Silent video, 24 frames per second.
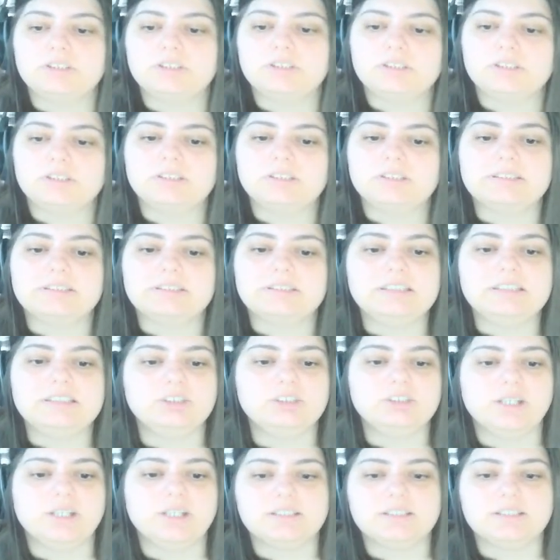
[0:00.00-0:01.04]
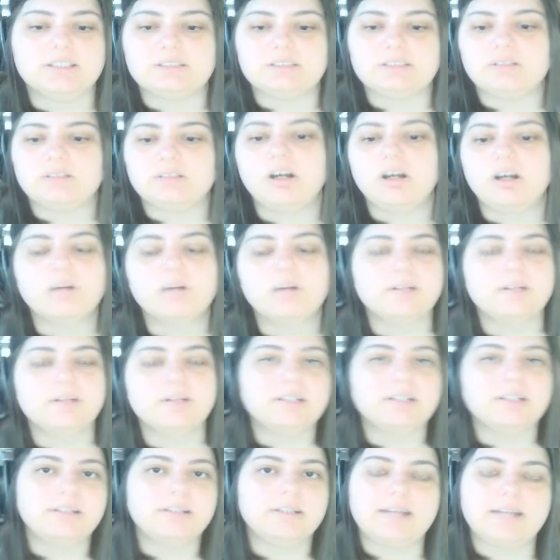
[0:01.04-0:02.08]
is the dress. It
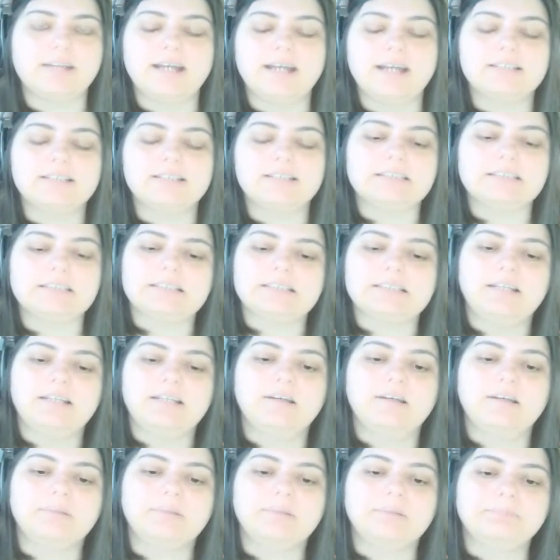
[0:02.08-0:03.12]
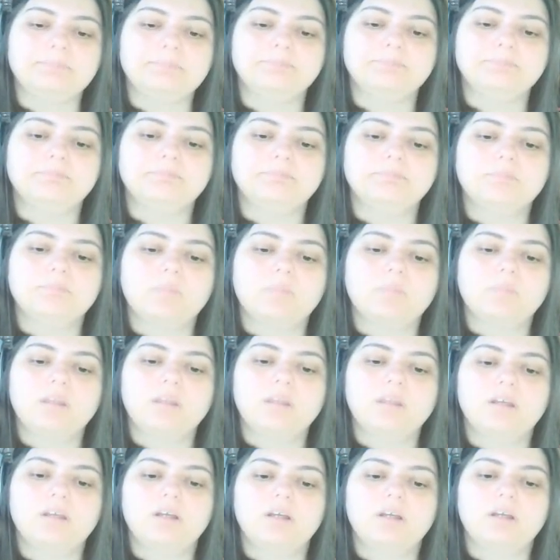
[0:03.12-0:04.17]
already has the
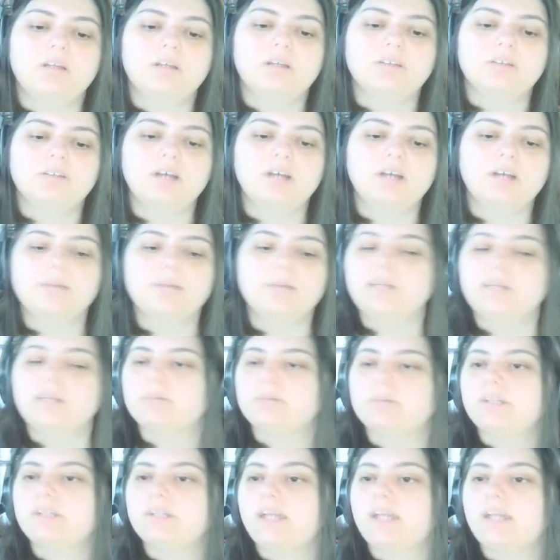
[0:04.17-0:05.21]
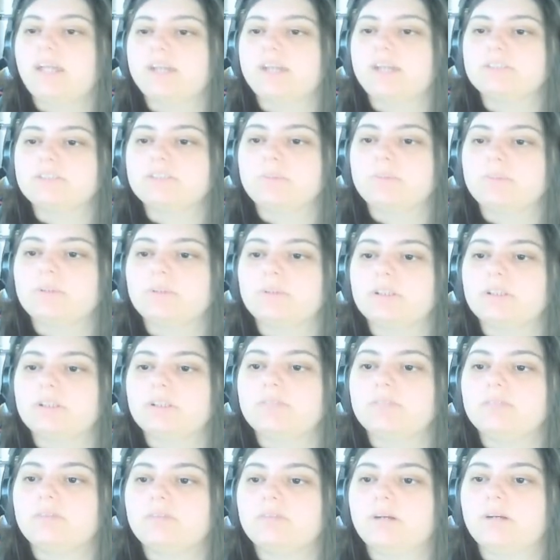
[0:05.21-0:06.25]
top that we exported it
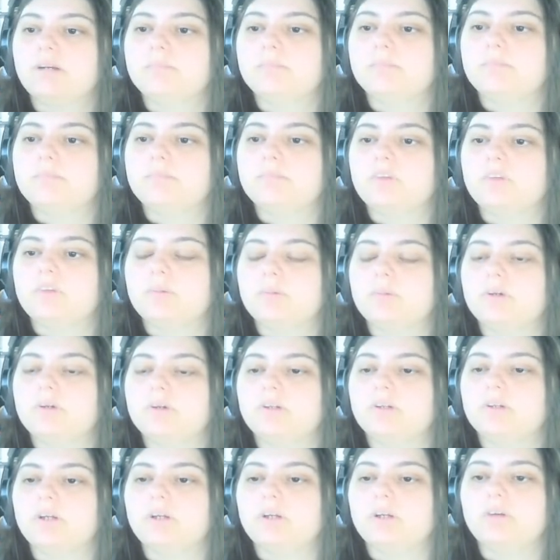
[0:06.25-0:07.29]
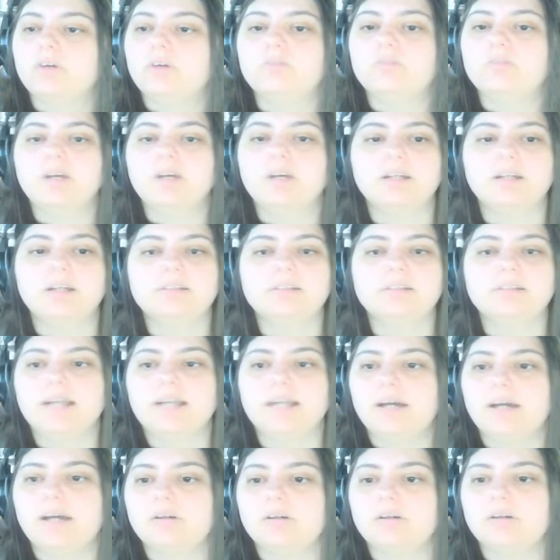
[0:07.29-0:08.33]
from. So we're going to go find
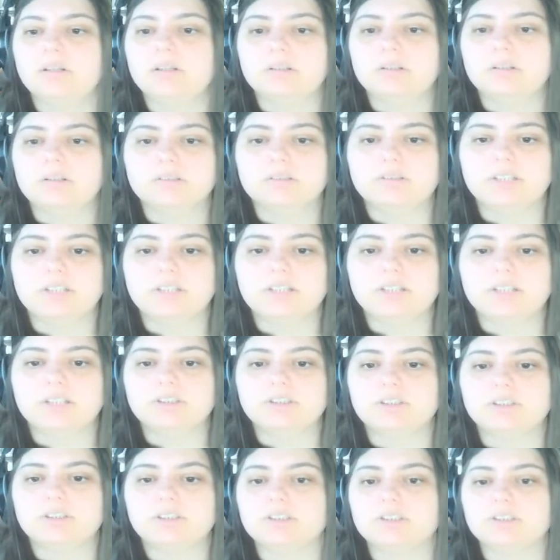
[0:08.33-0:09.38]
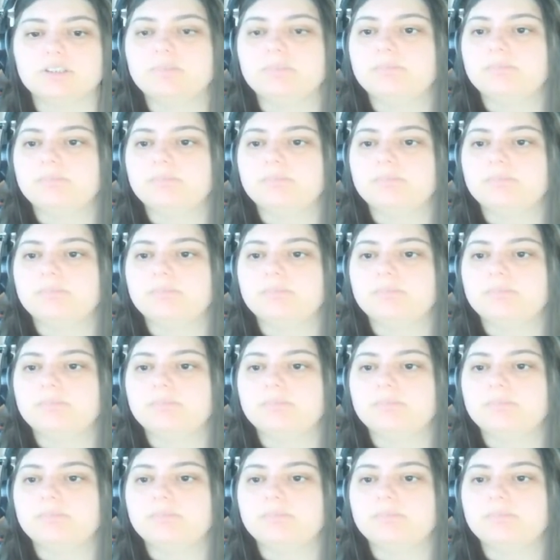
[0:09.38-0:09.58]
our texture.